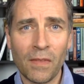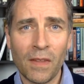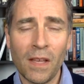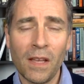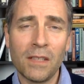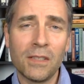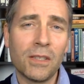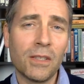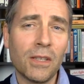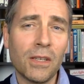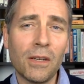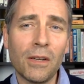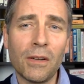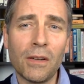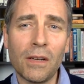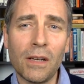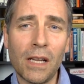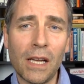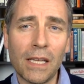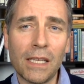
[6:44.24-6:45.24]
So there are,
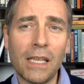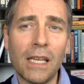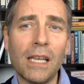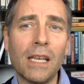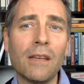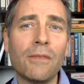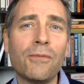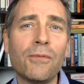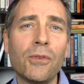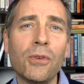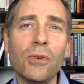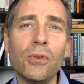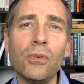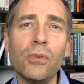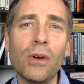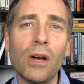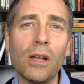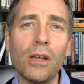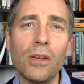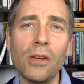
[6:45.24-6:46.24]
again, a few
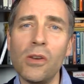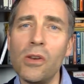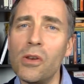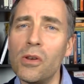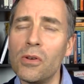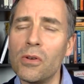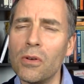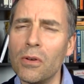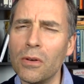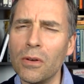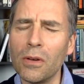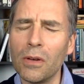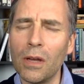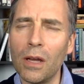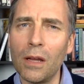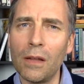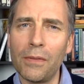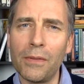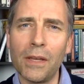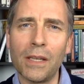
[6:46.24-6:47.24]

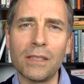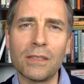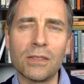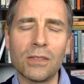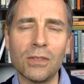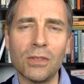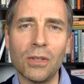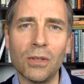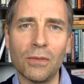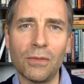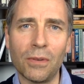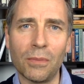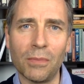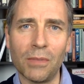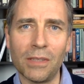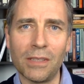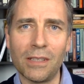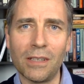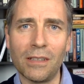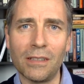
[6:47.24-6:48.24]
things to note from the
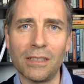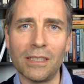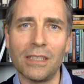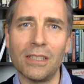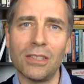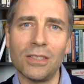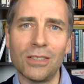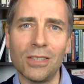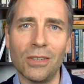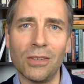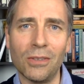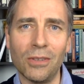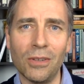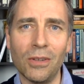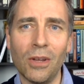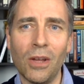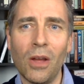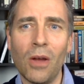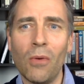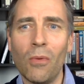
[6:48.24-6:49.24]
charts I just showed you.
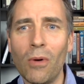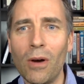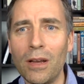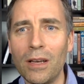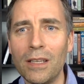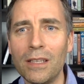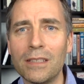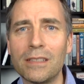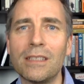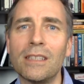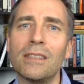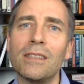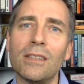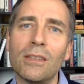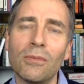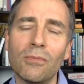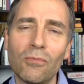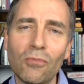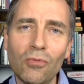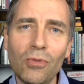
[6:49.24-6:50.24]
One is that
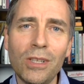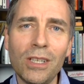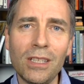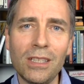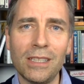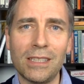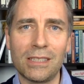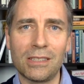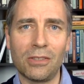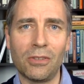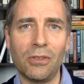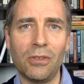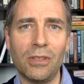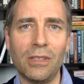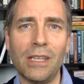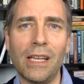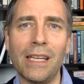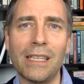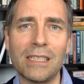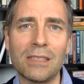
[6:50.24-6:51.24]
the real
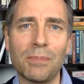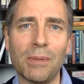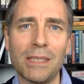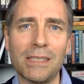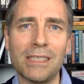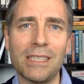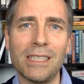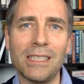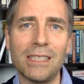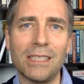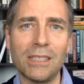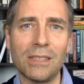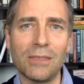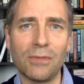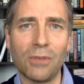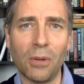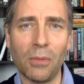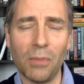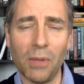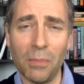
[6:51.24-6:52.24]
return expectations
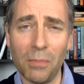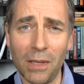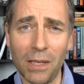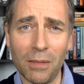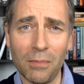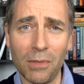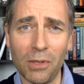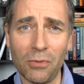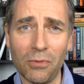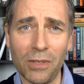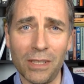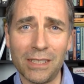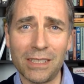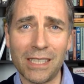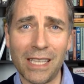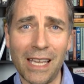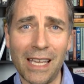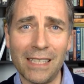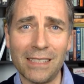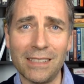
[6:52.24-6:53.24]
from the minimal risk
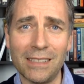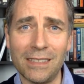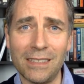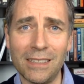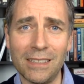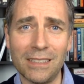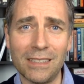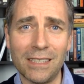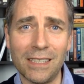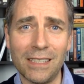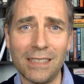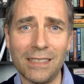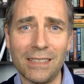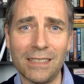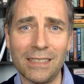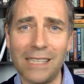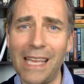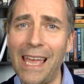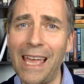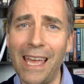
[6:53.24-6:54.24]
asset these days
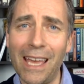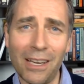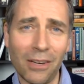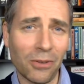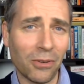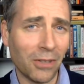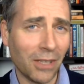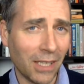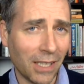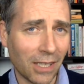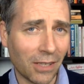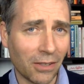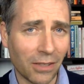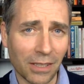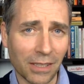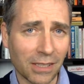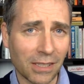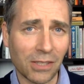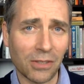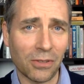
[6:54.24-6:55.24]
is at or near a
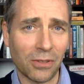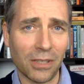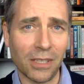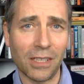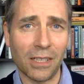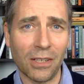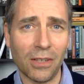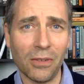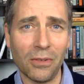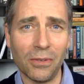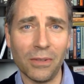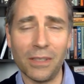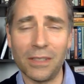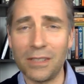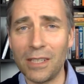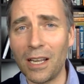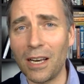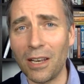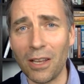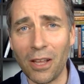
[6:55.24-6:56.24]
historic low. There's
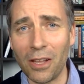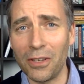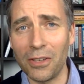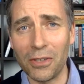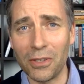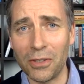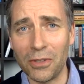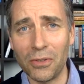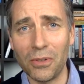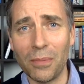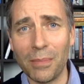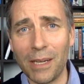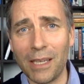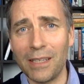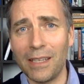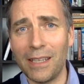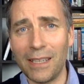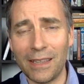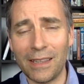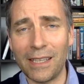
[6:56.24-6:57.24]
not a lot you can do about
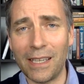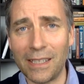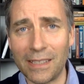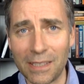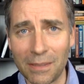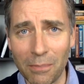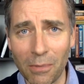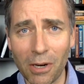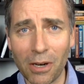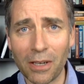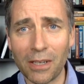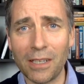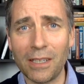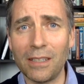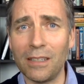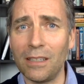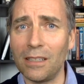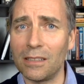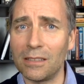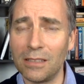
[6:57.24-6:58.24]
that. That's a market.
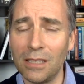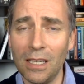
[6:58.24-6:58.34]
It'll